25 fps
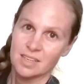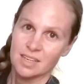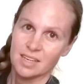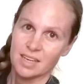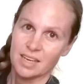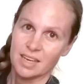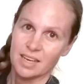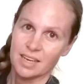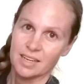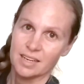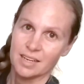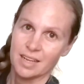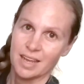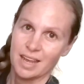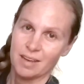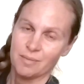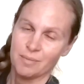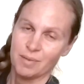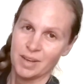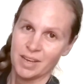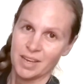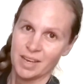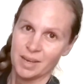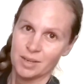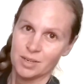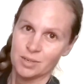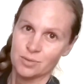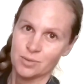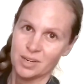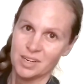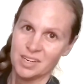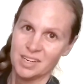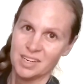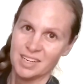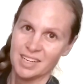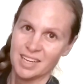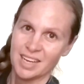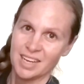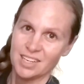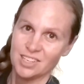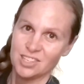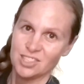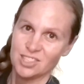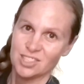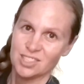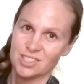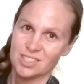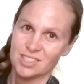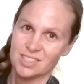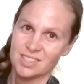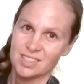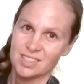And I have my hand ready to catch.